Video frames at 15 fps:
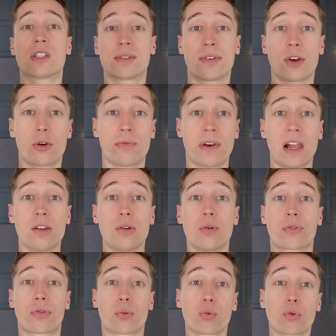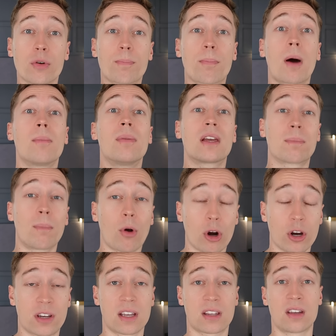to its fair value through the public
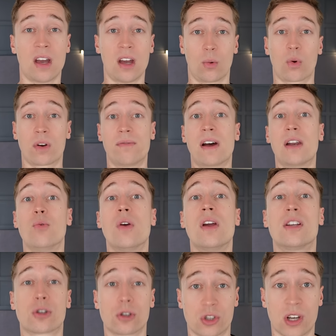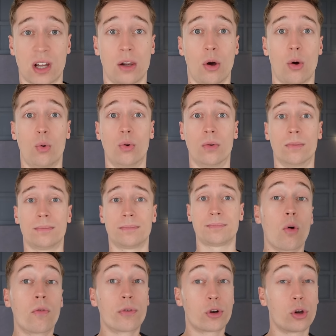market when valuations are low.
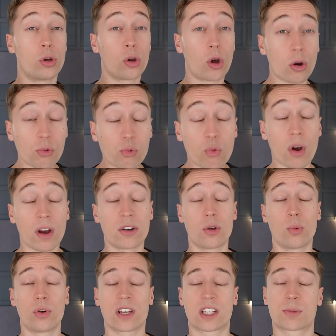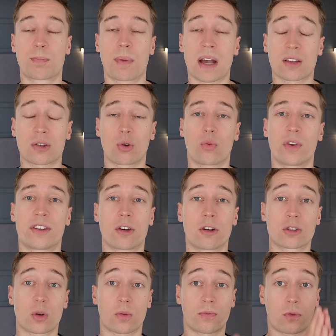Over the long run, you would expect the
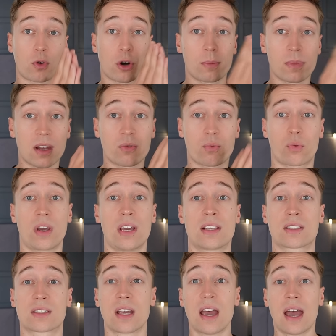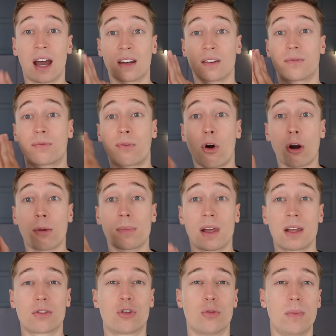returns of farmland REITs and
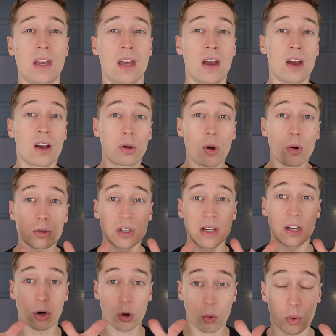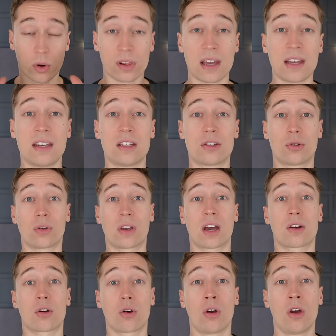farmland to be closely correlated
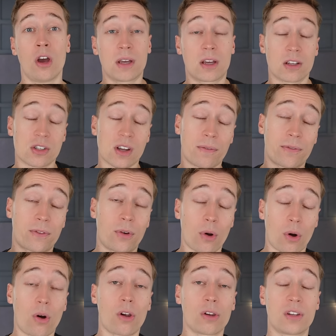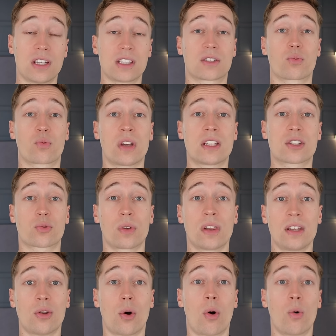together, because after all, these REITs
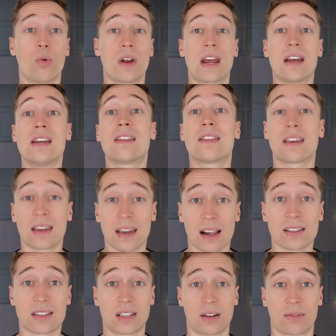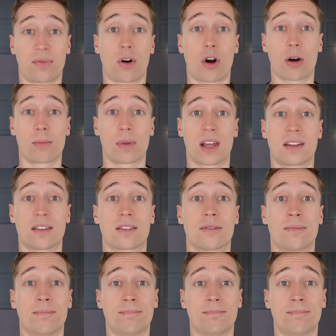really don't own anything else than farmland.